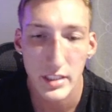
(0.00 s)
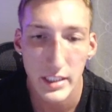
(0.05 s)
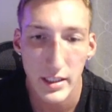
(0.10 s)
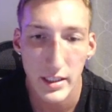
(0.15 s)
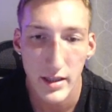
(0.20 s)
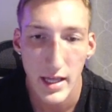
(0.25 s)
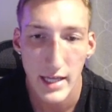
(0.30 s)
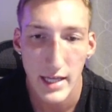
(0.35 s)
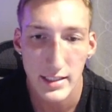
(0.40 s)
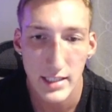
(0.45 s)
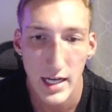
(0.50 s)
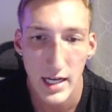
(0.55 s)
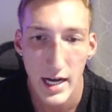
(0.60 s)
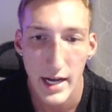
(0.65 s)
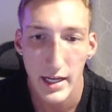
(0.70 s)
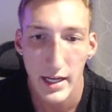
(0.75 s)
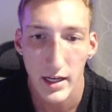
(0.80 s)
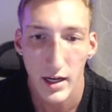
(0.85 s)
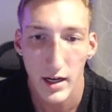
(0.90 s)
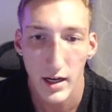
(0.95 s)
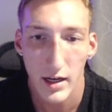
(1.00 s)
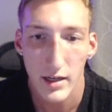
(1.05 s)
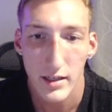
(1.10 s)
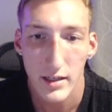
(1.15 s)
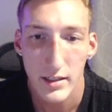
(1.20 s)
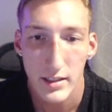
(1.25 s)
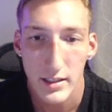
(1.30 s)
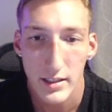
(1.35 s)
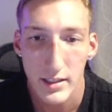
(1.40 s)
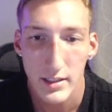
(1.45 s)
that I uh,
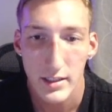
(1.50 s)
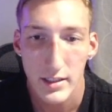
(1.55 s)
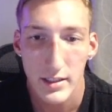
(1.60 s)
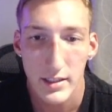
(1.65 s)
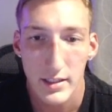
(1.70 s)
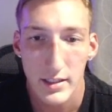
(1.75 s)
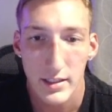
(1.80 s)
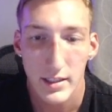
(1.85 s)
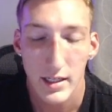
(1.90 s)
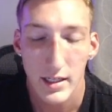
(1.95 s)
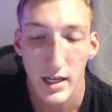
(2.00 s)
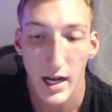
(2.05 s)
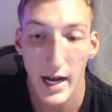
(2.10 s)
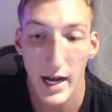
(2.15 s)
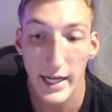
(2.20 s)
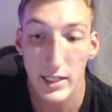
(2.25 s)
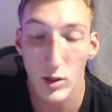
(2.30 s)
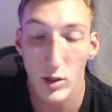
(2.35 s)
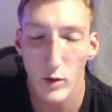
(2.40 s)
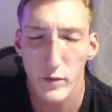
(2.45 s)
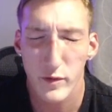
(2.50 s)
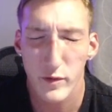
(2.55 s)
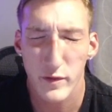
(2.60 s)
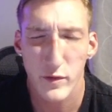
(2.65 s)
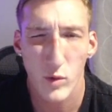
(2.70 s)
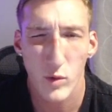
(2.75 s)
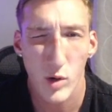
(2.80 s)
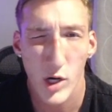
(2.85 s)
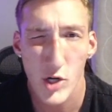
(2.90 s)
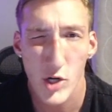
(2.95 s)
I go for
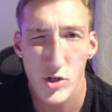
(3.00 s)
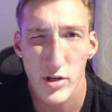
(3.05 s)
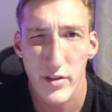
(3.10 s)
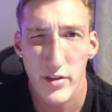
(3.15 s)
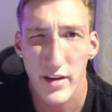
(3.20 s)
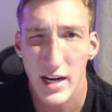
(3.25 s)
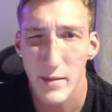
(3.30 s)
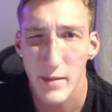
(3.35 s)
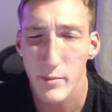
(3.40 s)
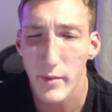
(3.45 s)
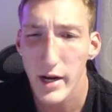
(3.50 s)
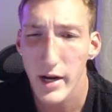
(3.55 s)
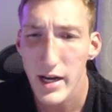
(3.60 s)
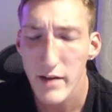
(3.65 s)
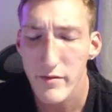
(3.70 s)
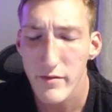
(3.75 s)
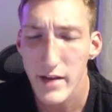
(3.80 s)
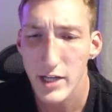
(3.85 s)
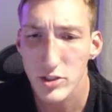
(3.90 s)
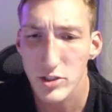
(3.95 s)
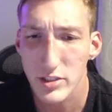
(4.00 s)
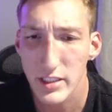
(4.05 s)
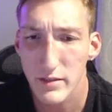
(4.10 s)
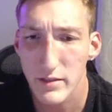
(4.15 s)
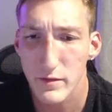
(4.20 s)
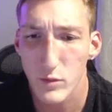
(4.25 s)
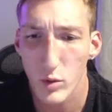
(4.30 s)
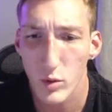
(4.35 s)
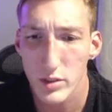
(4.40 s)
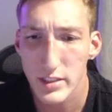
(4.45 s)
400, and then I might have actually hit
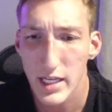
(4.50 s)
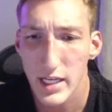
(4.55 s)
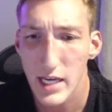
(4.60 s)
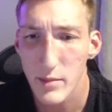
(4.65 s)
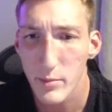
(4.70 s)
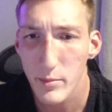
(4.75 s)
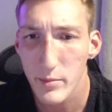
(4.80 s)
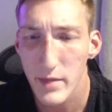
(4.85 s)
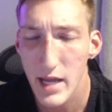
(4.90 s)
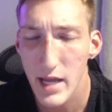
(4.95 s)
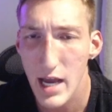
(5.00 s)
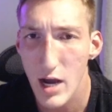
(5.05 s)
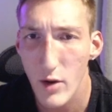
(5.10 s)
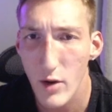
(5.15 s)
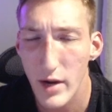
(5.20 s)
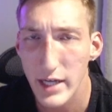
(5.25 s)
410 now.